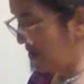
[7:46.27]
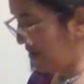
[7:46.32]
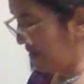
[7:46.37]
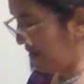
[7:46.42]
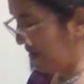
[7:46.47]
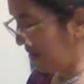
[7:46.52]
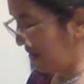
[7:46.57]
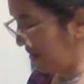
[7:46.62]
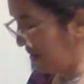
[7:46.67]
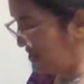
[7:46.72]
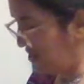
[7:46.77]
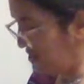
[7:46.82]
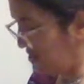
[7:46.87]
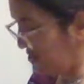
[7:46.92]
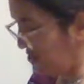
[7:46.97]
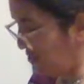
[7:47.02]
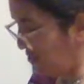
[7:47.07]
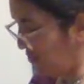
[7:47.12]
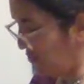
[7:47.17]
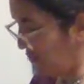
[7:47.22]
Like, I
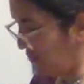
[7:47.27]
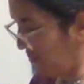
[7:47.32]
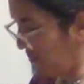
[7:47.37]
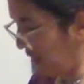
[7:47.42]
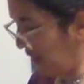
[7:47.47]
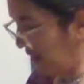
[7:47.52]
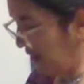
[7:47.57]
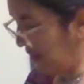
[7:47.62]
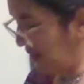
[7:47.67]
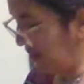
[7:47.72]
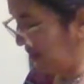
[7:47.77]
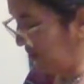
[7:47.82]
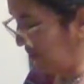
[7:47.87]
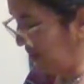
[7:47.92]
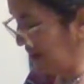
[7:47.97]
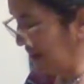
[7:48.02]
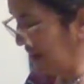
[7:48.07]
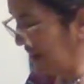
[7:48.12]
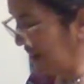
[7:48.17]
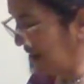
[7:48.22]
just don't, like, I love
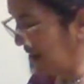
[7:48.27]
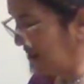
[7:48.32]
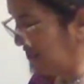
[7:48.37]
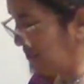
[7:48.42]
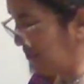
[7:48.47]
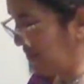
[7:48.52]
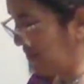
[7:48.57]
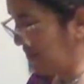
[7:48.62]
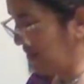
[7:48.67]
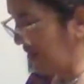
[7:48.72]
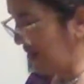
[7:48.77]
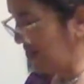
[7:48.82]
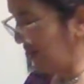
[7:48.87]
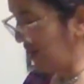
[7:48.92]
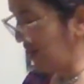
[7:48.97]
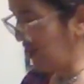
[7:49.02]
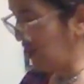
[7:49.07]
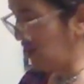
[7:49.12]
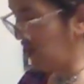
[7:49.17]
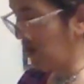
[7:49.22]
eating it, but like
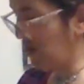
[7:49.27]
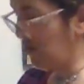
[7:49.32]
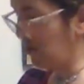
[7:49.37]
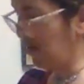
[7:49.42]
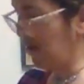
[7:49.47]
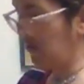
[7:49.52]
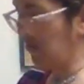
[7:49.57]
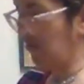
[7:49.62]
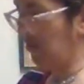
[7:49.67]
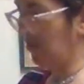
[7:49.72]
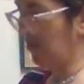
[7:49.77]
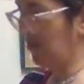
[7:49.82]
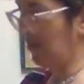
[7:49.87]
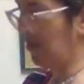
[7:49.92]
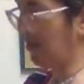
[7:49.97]
touching it, like when you're